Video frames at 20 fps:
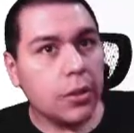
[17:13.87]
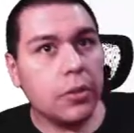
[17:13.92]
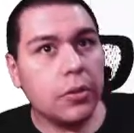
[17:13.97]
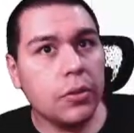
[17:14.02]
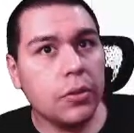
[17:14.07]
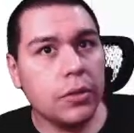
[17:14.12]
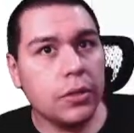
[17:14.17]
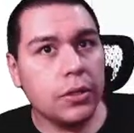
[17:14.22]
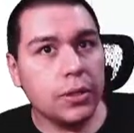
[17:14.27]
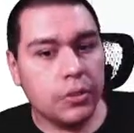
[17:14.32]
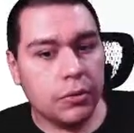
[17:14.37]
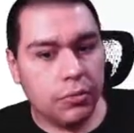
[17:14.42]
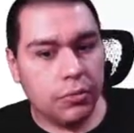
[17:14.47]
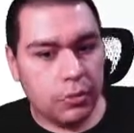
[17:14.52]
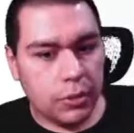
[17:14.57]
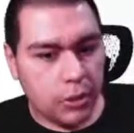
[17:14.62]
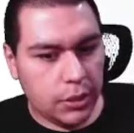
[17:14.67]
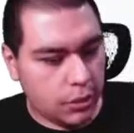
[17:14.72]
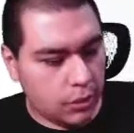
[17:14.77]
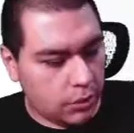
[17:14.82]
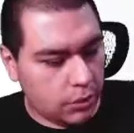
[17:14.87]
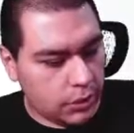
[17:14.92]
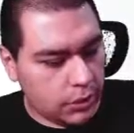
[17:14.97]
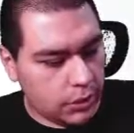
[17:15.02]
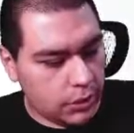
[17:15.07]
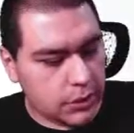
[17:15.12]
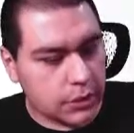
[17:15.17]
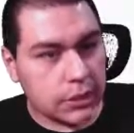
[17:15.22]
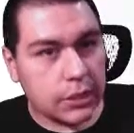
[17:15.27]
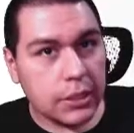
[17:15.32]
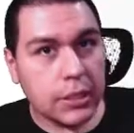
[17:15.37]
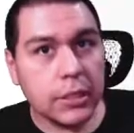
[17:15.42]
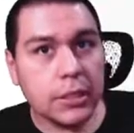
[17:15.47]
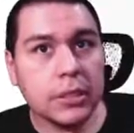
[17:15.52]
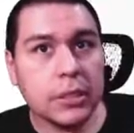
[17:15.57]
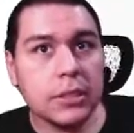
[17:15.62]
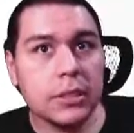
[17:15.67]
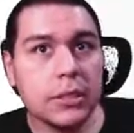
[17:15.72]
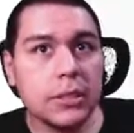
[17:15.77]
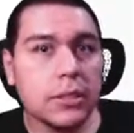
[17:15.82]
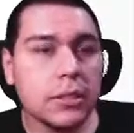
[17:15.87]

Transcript: 33, 36.